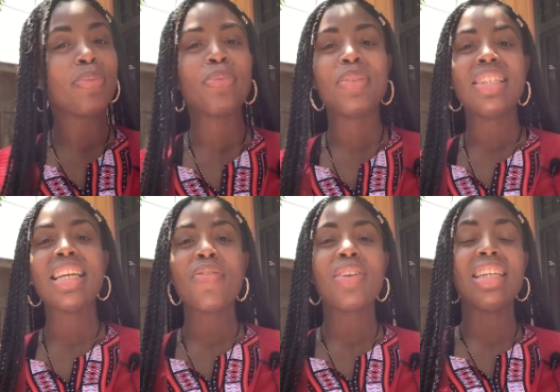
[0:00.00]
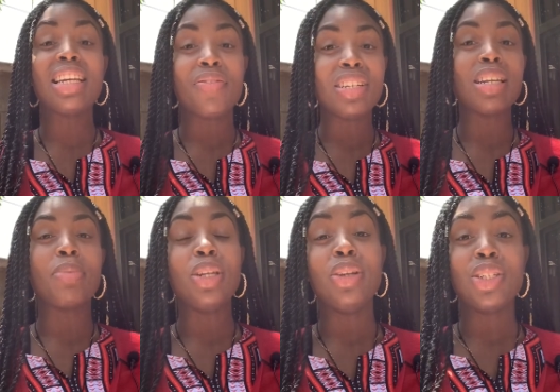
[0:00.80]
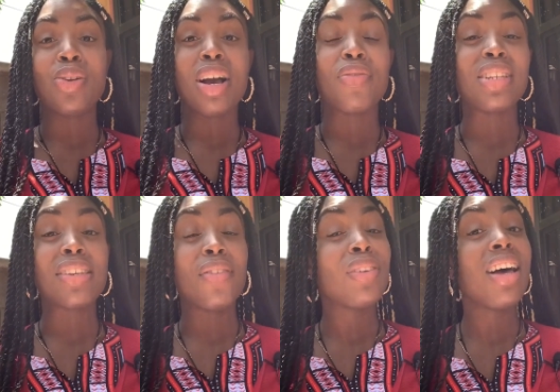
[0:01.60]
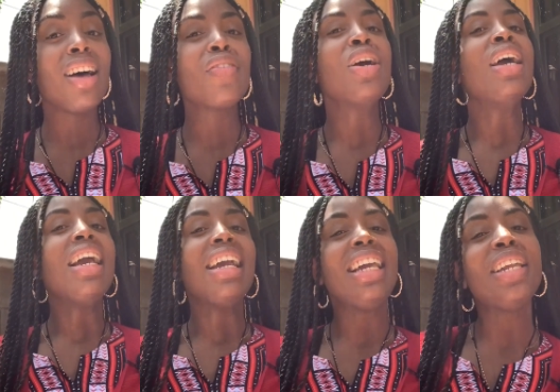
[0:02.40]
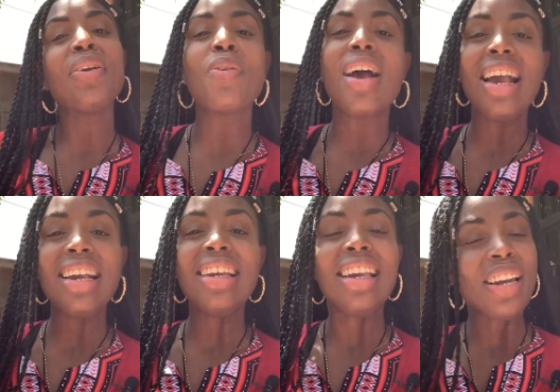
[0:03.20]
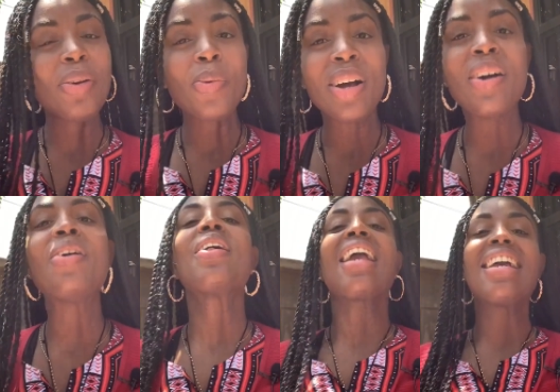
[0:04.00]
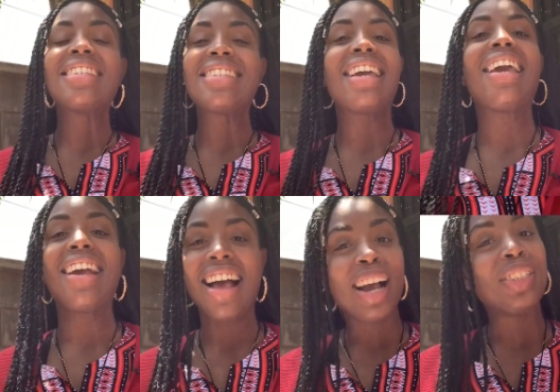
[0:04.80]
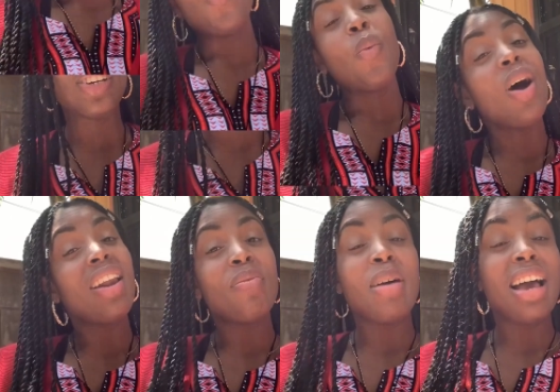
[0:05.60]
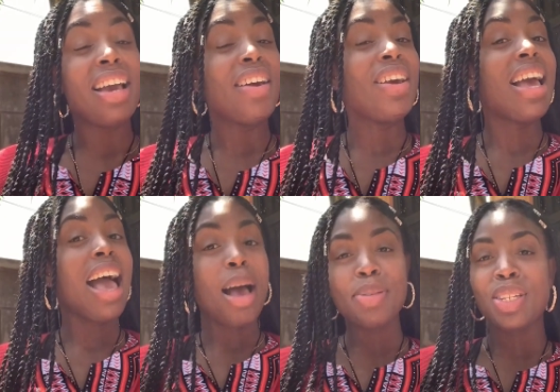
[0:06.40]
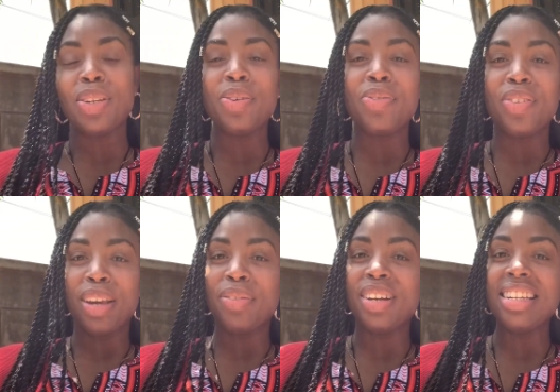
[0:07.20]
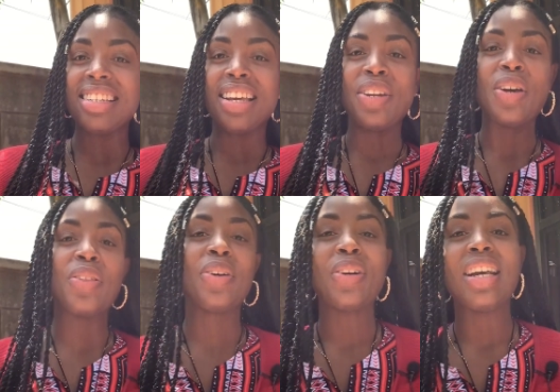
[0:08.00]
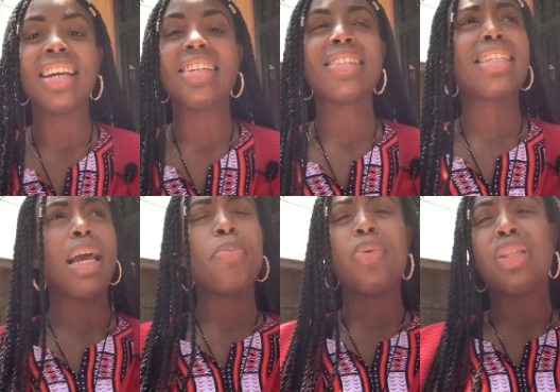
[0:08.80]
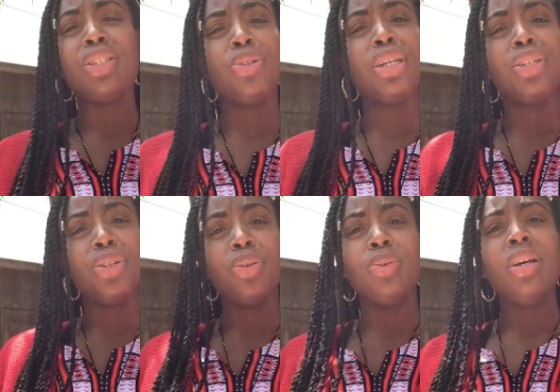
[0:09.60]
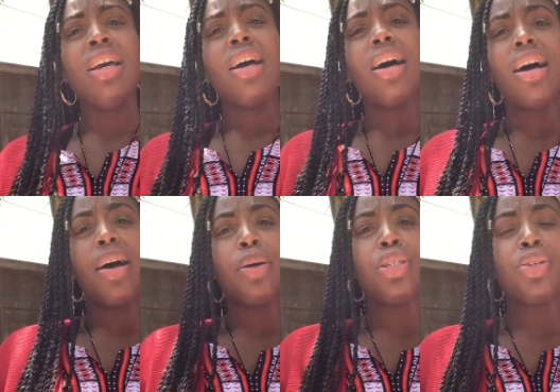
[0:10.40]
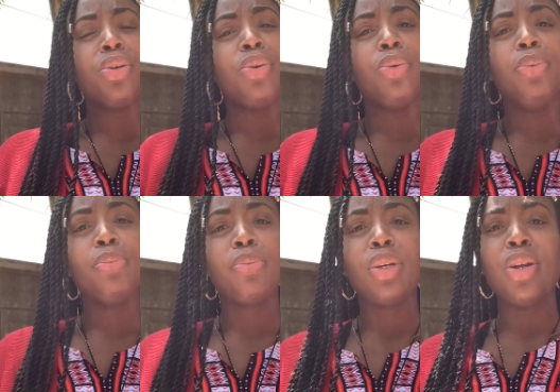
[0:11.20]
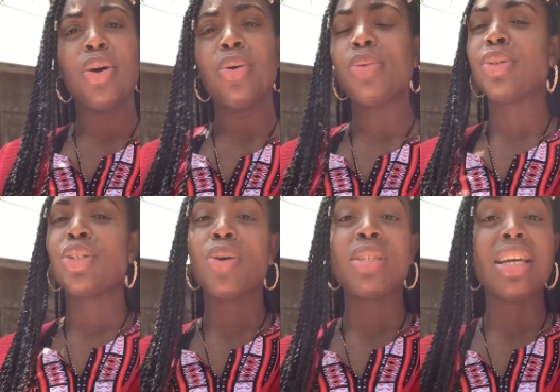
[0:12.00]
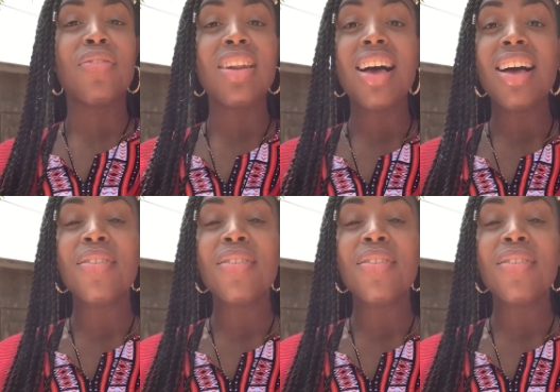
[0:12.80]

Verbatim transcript: definitely, definitely something you could try for self-love, eating right, eating well, and staying hydrated. One of my absolute favorites, another example that you can do uh, to, you know, show self-love